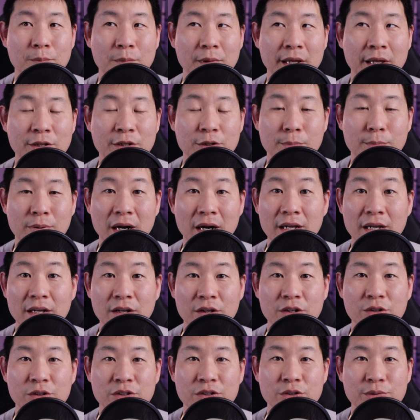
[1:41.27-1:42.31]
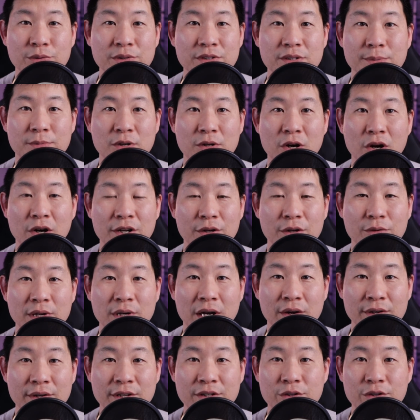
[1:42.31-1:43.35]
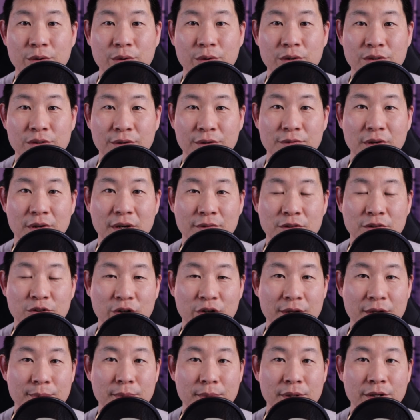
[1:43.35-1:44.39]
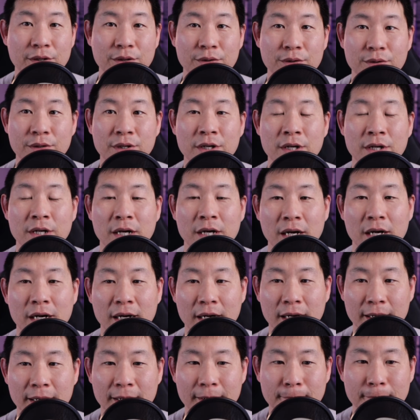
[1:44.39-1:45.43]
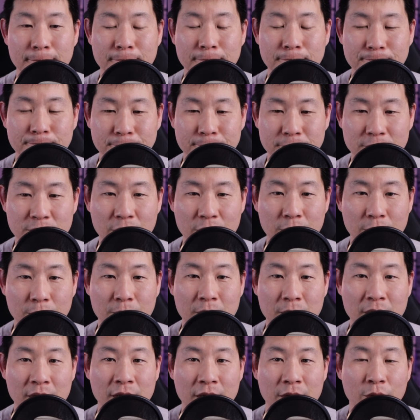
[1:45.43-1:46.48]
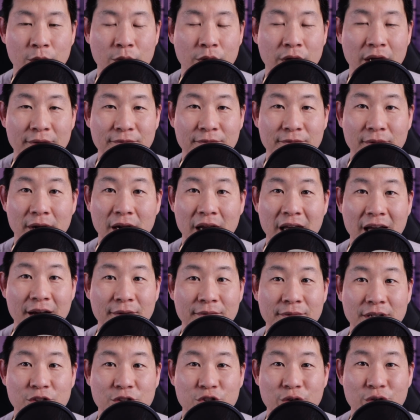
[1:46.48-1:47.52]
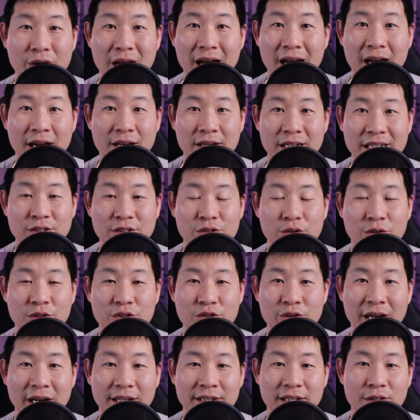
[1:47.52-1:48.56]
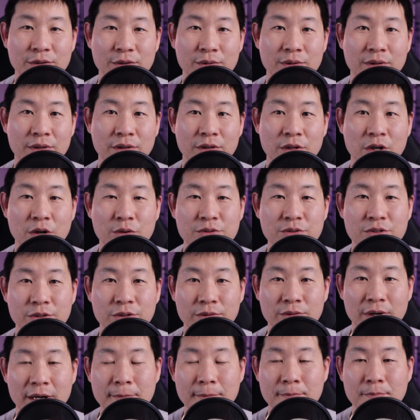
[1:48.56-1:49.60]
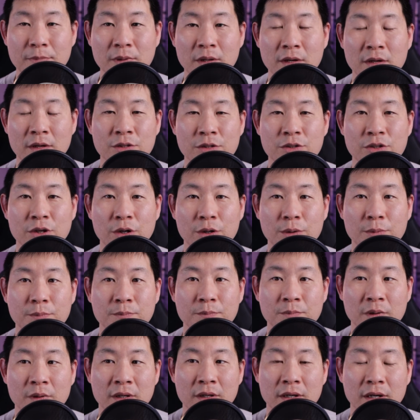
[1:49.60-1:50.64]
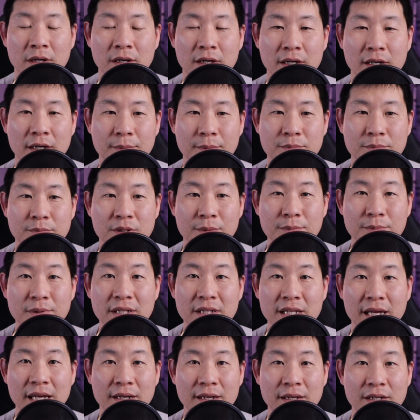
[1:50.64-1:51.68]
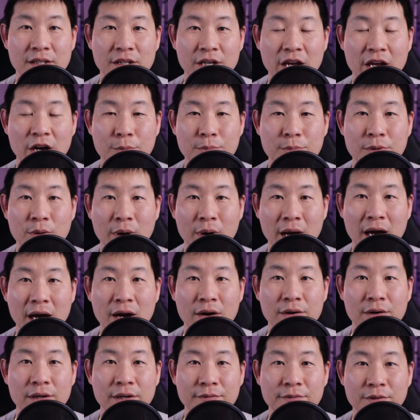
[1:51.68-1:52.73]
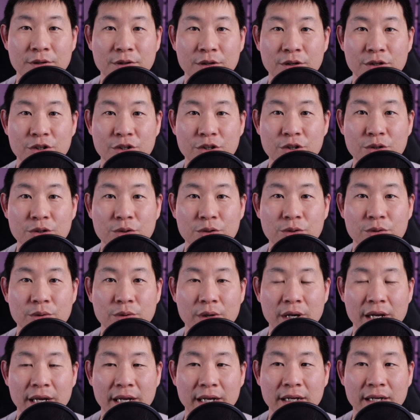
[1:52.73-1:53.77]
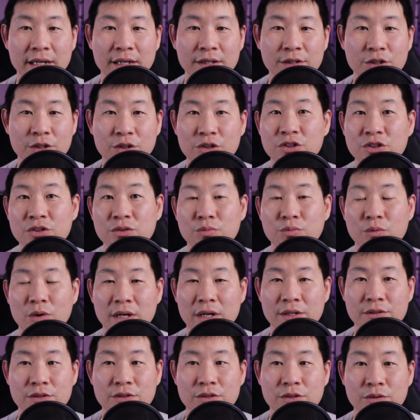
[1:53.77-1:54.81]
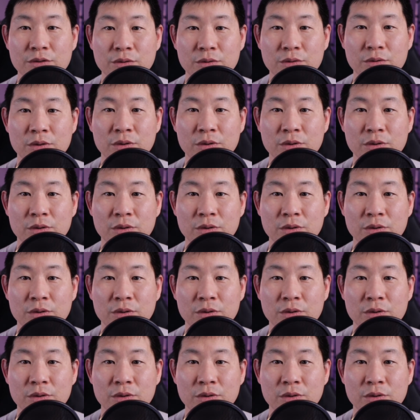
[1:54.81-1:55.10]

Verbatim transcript: you probably are doing some cardio now indoors if you have a treadmill, or have a track, indoor track that you can go to, right? So something that could help you out if you're new and you just want to